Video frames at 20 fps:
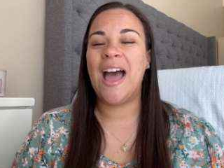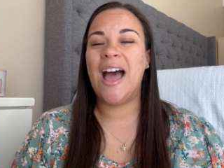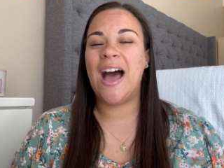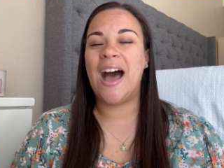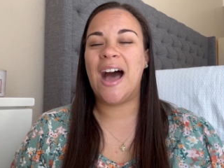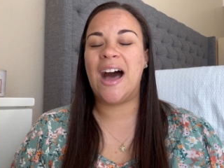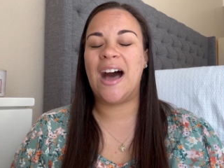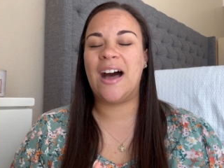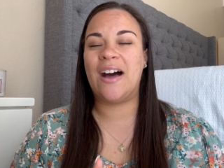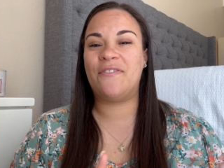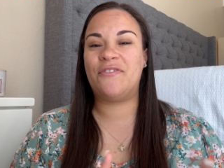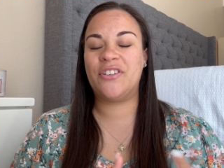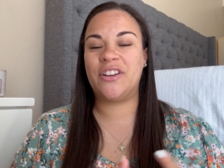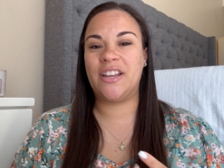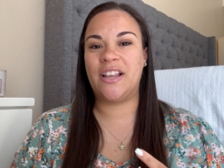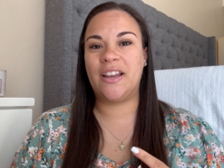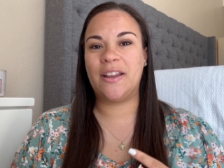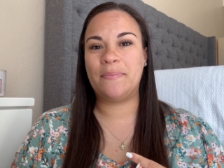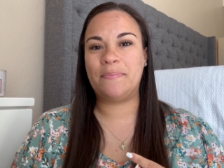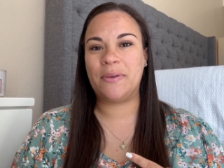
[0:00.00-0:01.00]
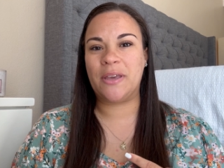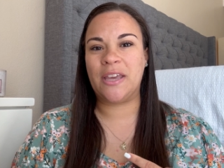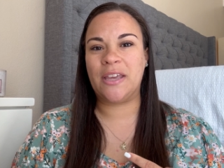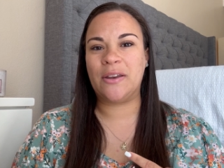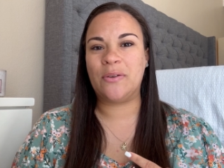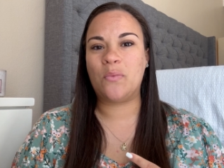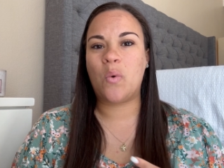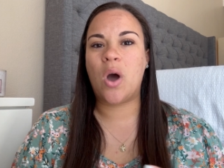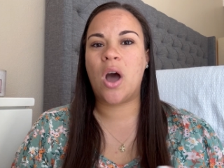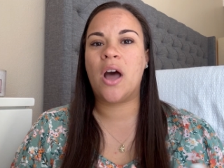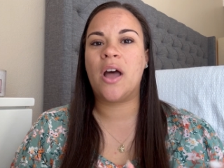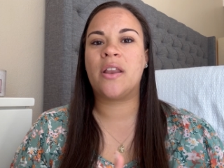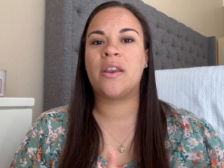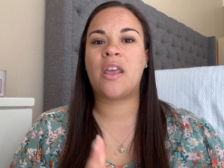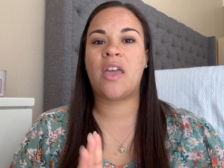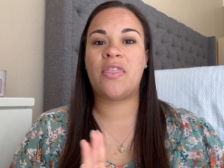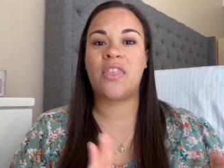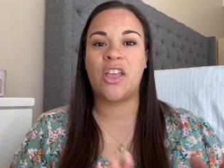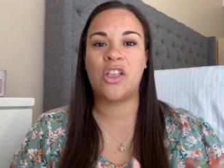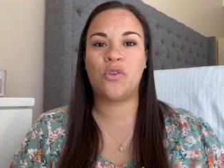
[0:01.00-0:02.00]
a vanilla bean one,
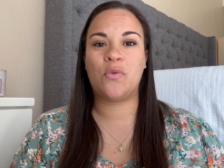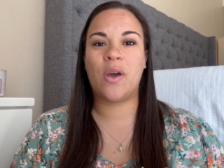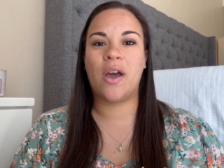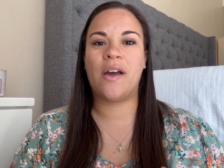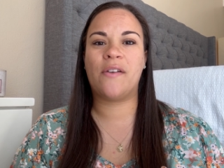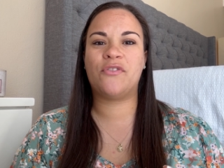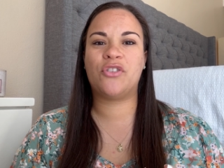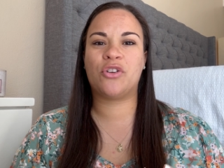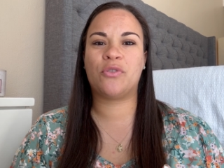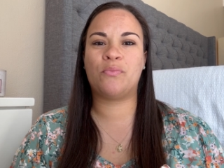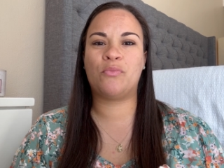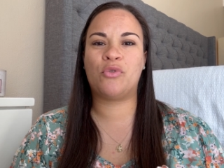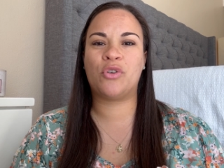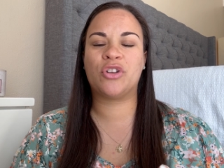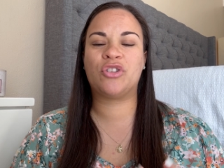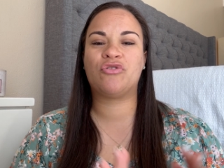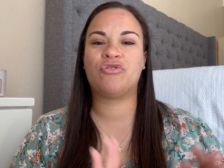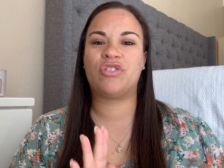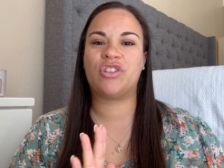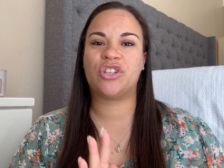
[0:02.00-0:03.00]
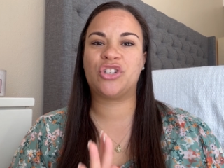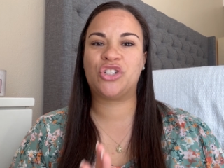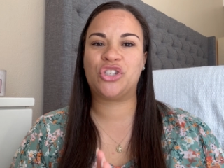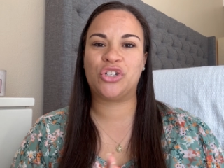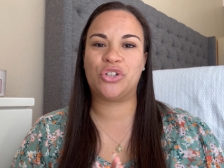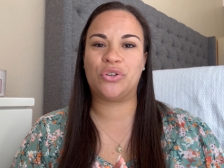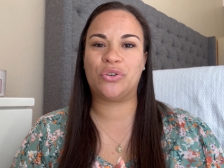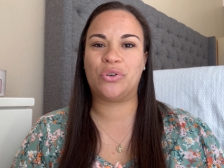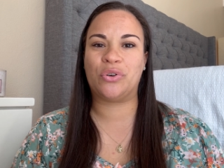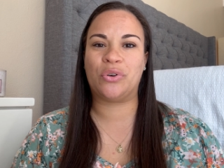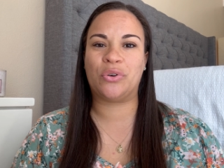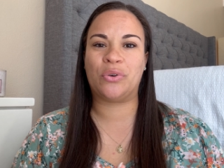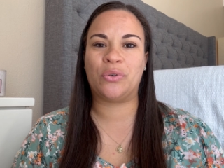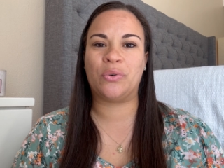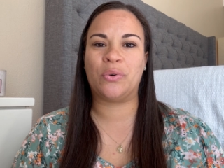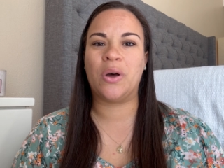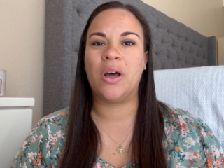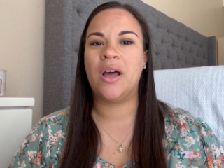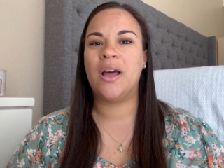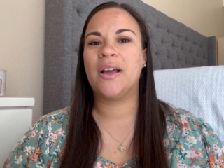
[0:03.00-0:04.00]
and then you have your more
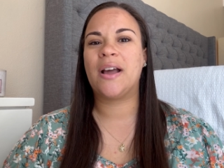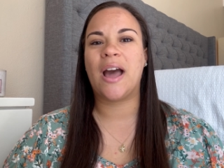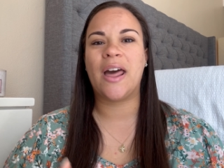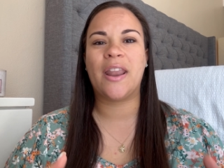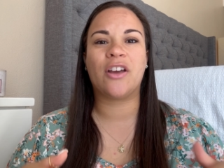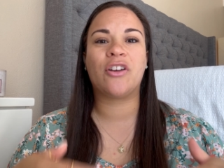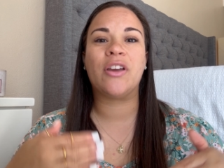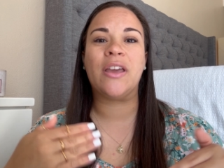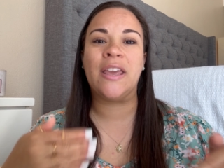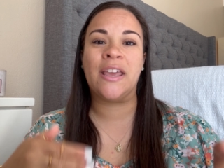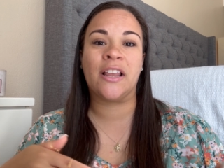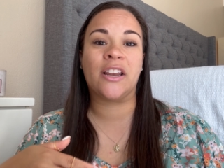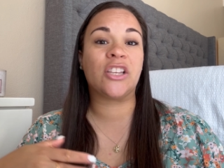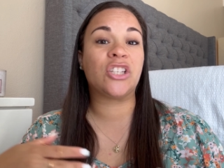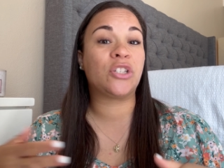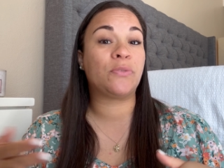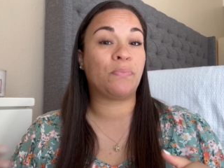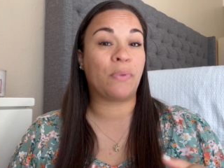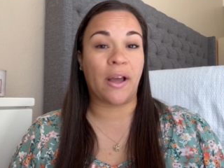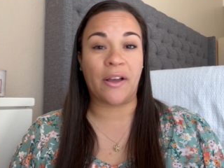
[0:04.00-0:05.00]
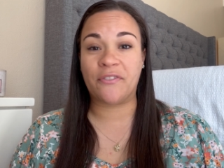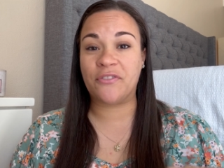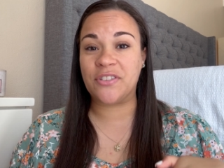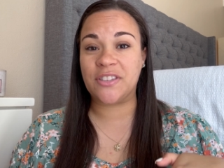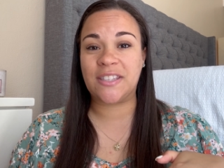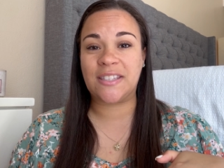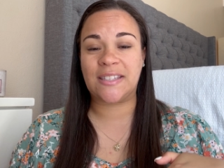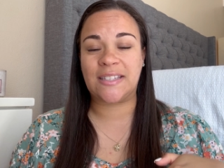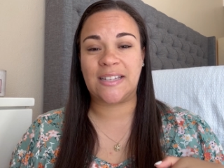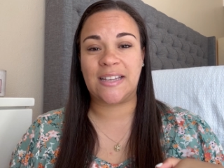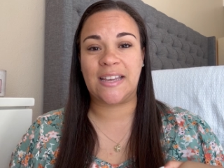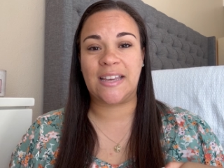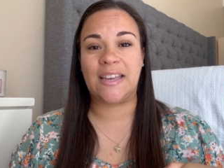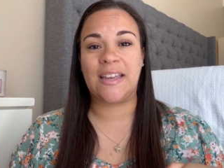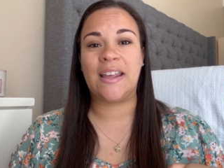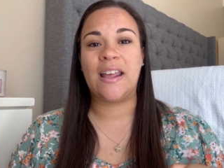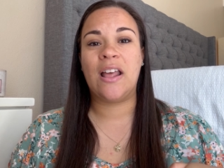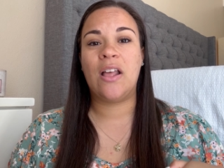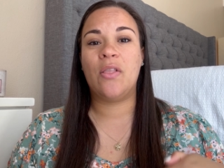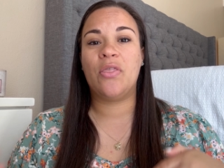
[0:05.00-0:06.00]
traditional kind of English breakfast
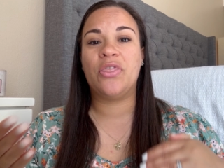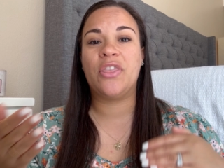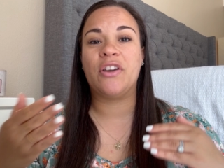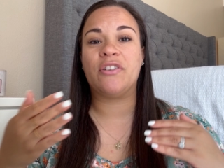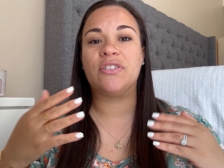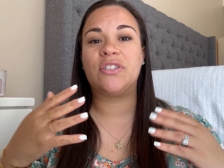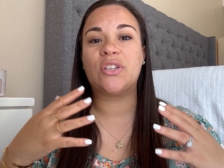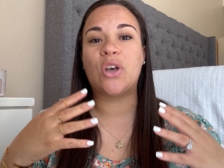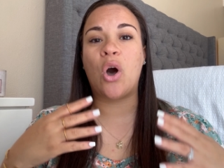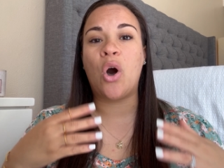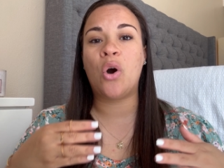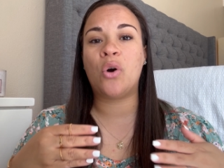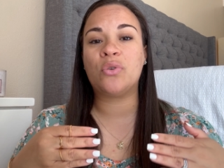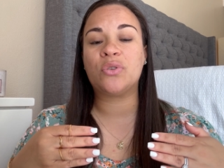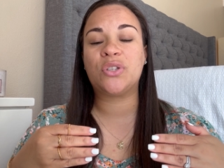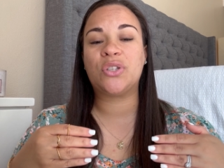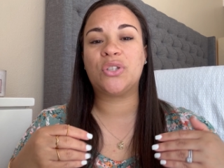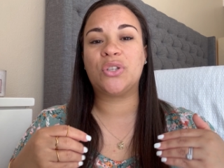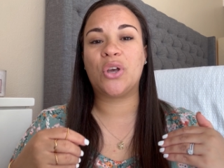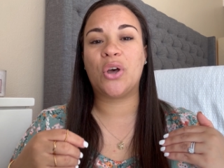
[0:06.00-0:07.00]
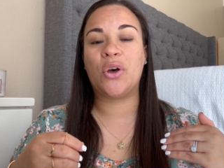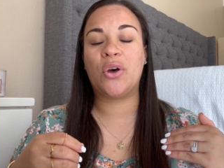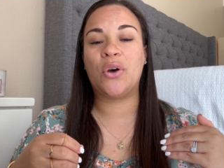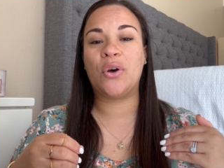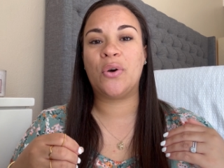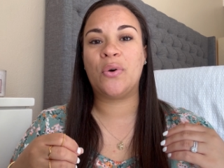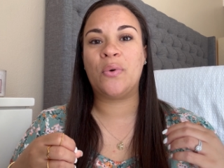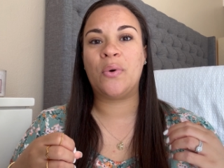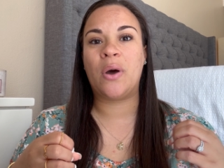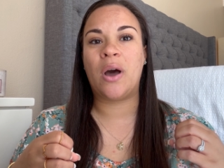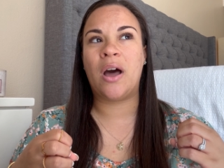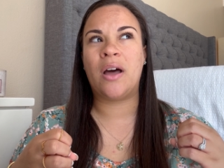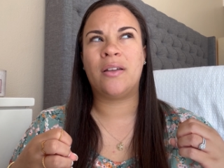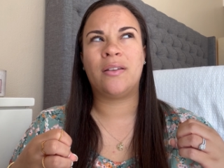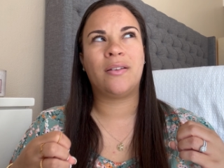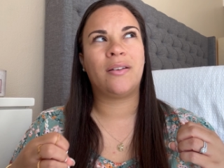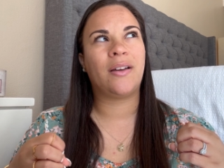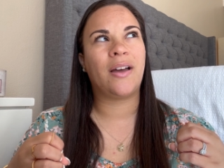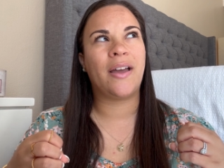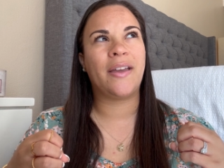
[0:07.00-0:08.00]
tea. There's also,
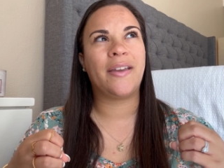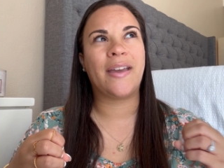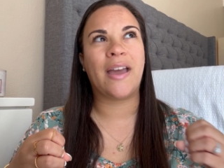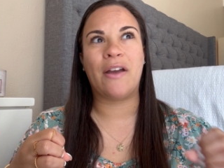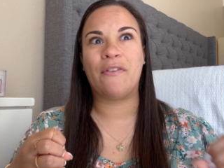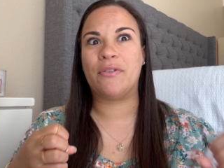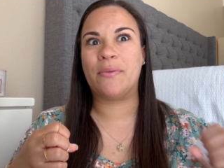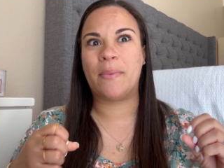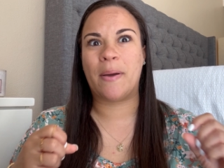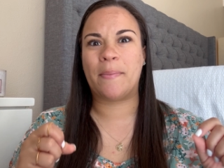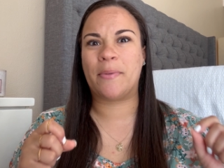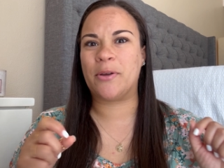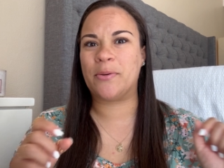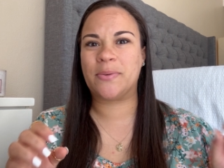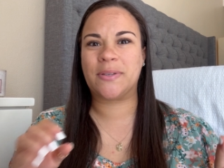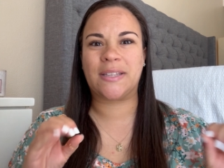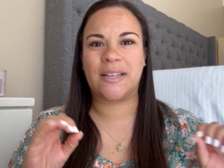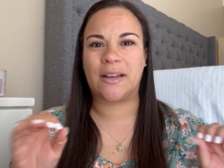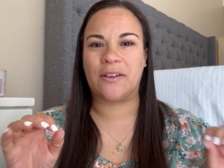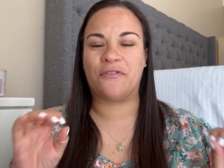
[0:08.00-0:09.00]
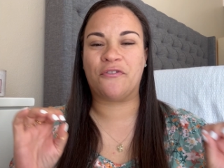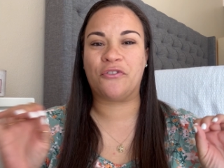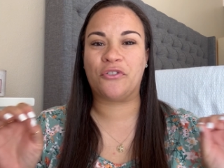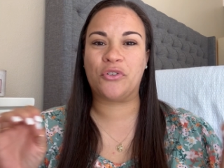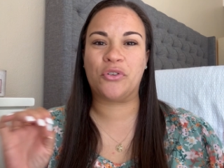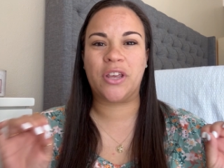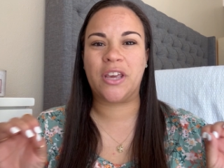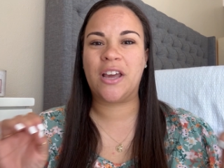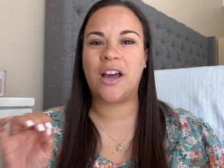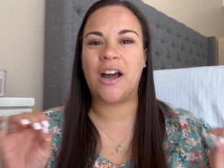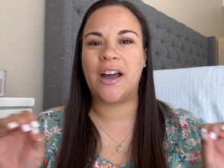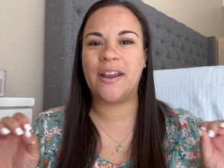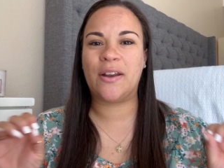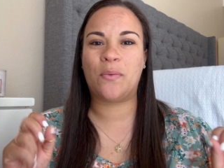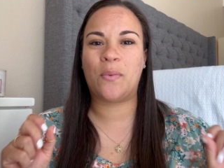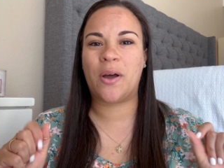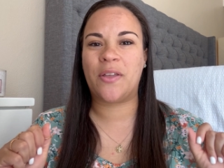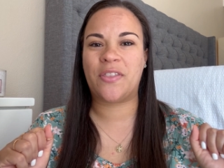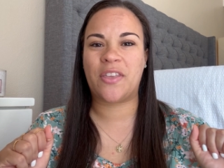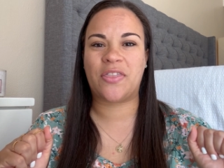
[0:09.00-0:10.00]
I can't remember, it was like a fruity kind
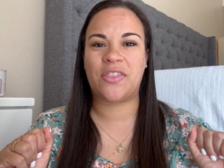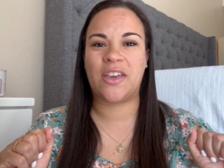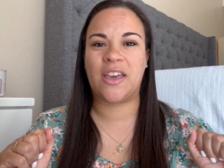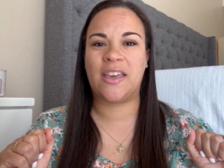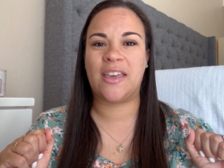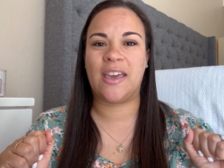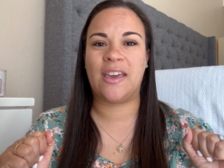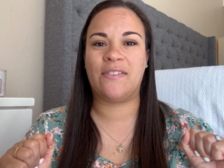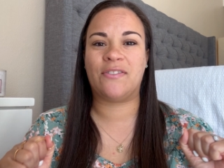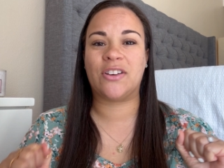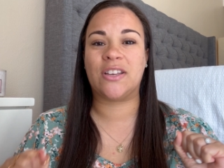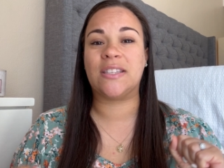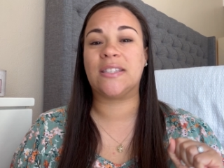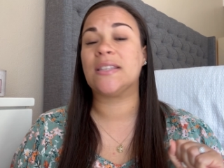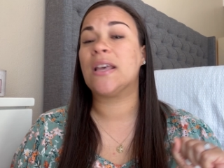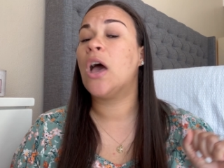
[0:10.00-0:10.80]
of one that they gave us,